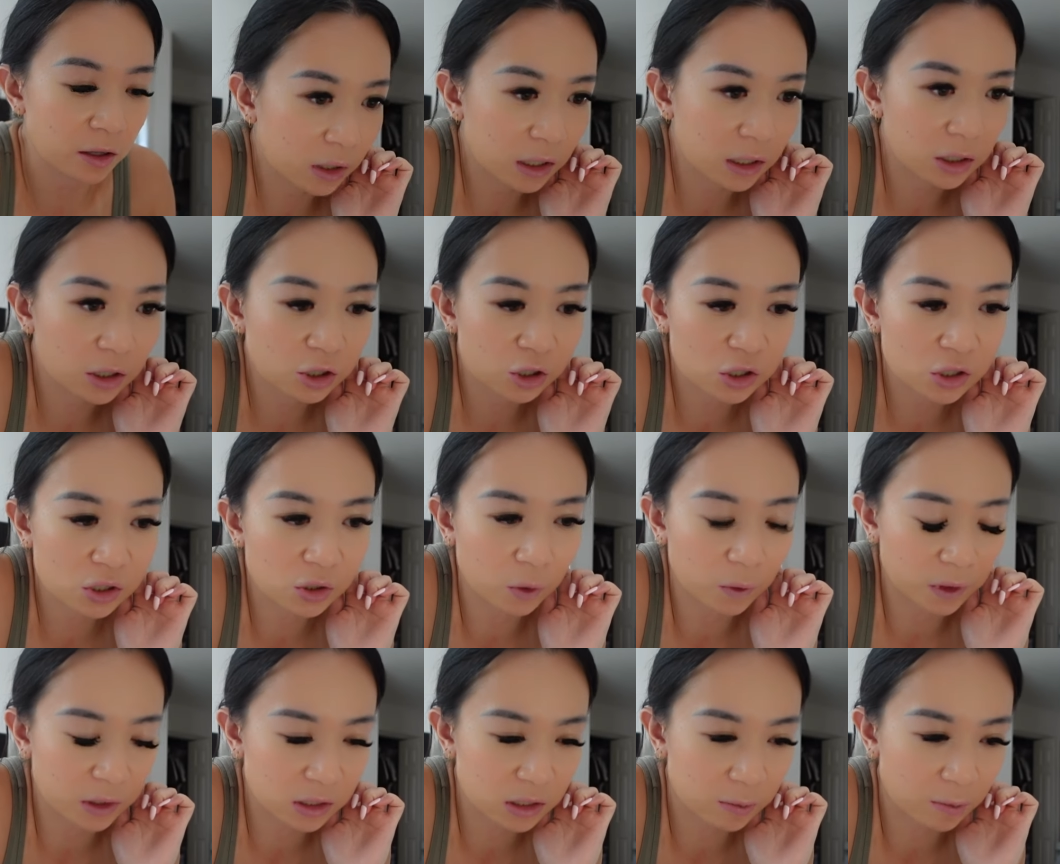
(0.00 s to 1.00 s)
I'm just
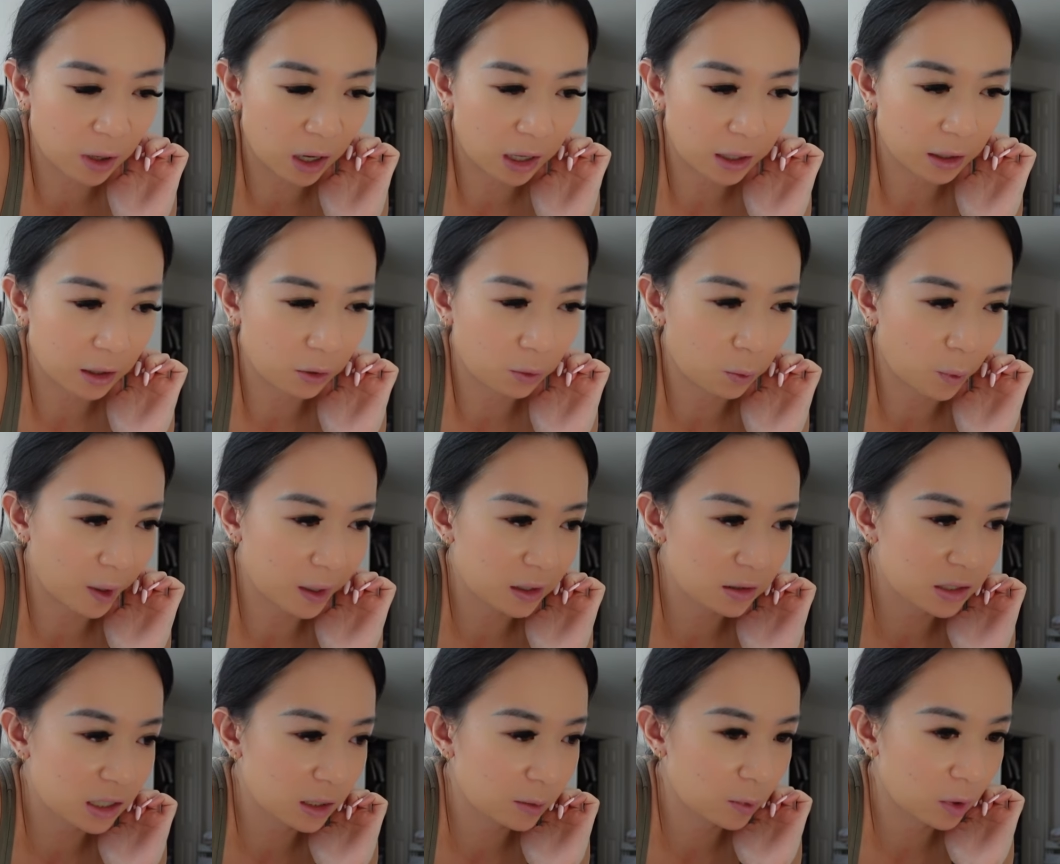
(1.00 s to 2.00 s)
going to buy a white
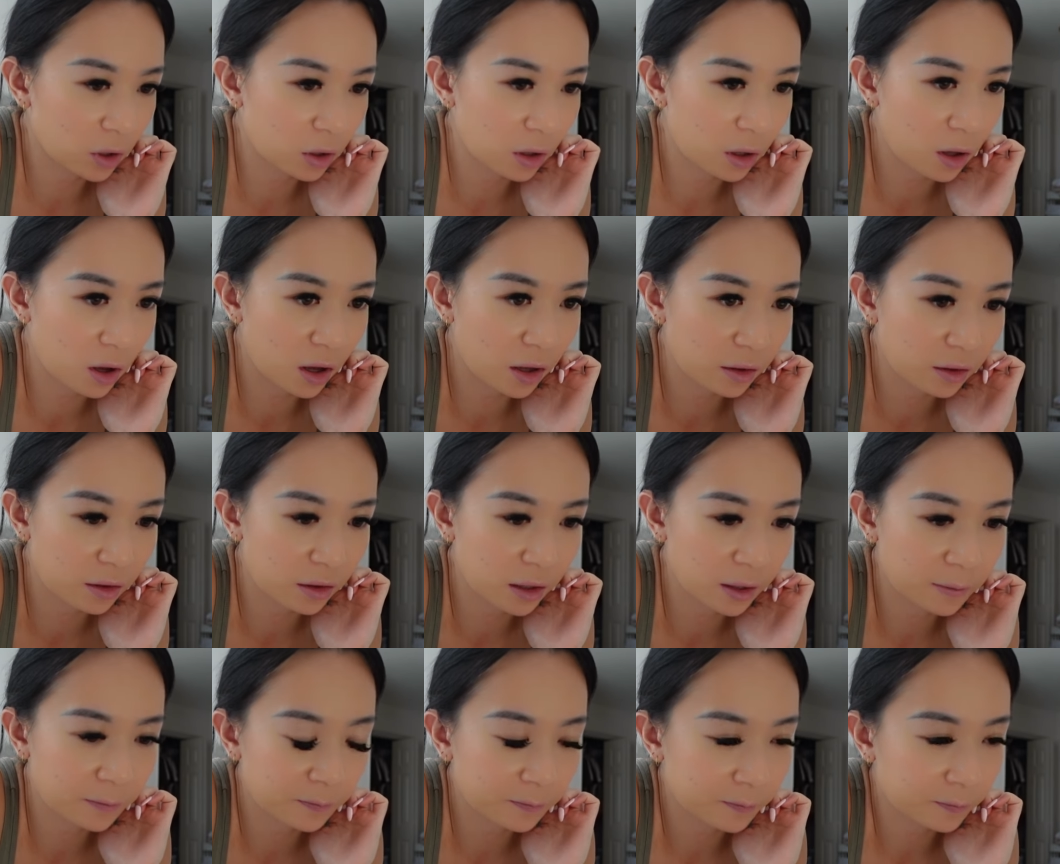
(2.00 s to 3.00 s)
tablecloth
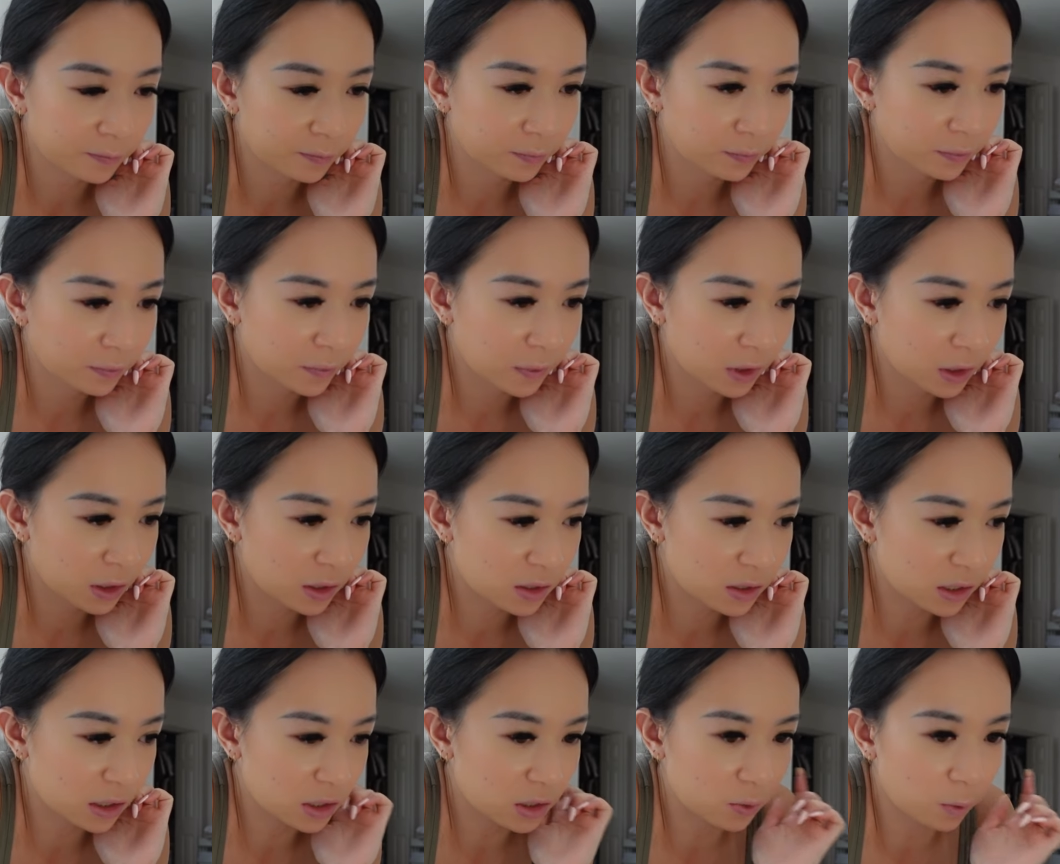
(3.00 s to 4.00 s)

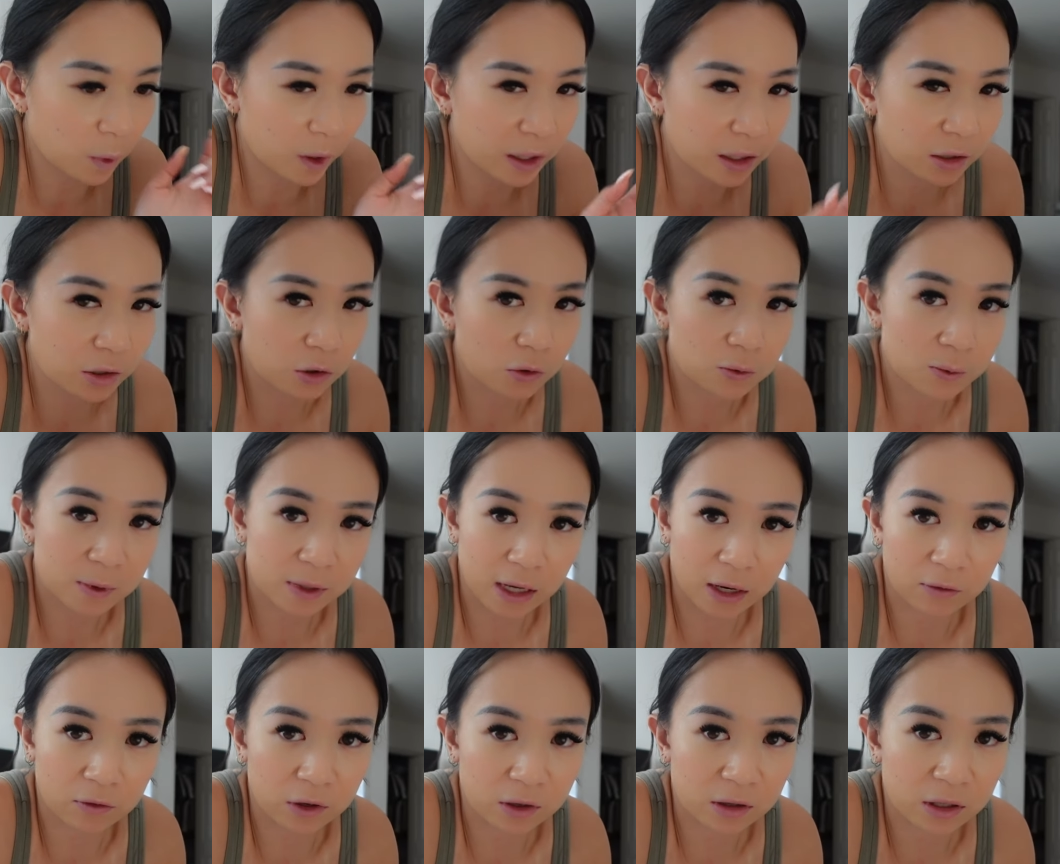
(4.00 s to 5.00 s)
since white goes with
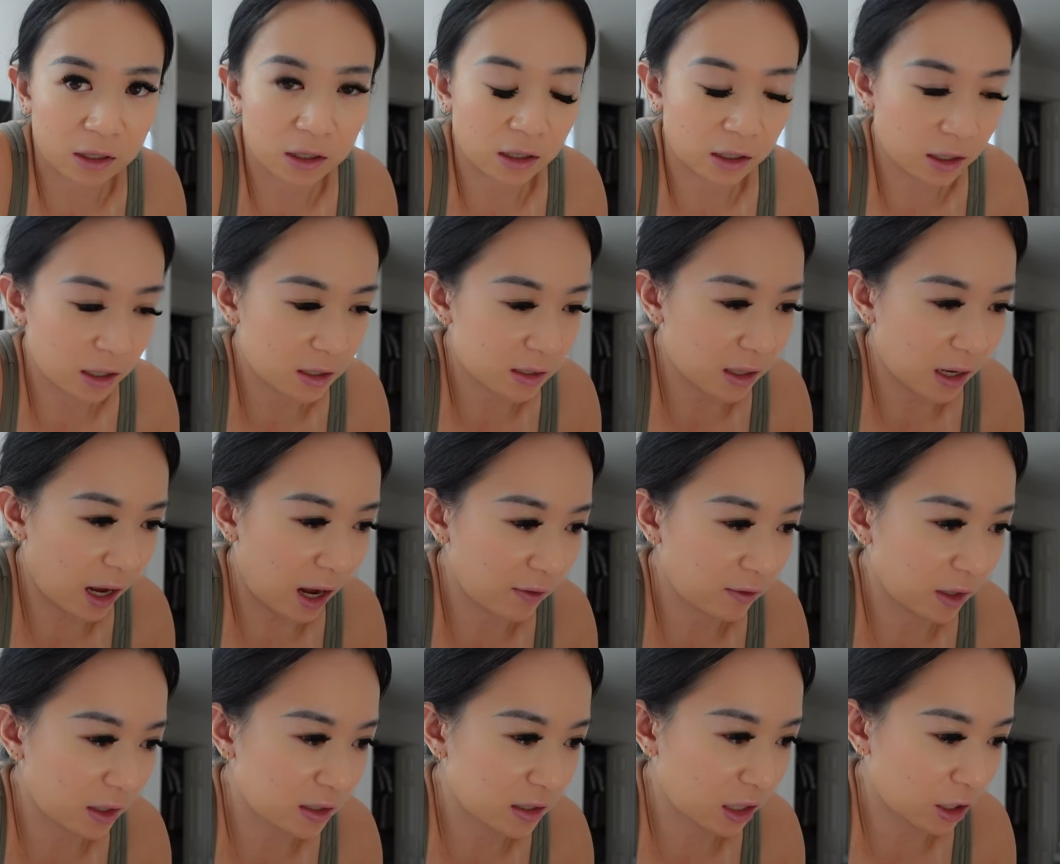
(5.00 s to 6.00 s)
everything in case I have
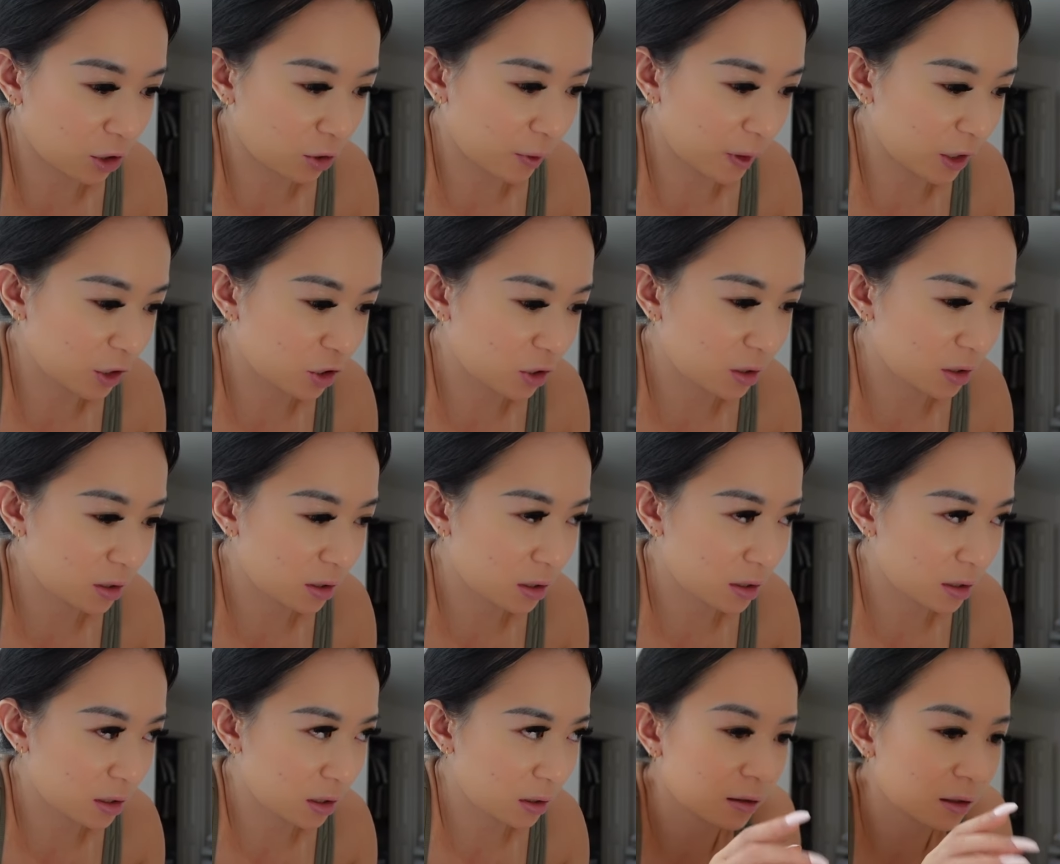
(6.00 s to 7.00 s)
like
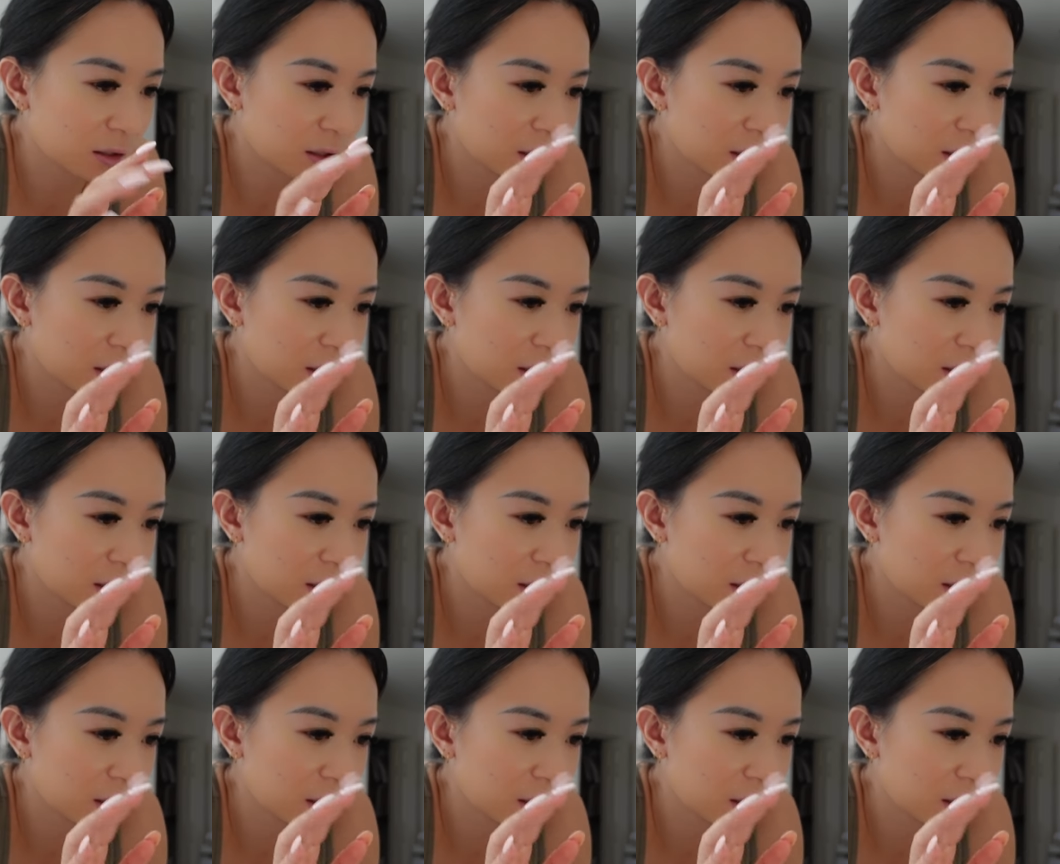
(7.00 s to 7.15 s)
decorations.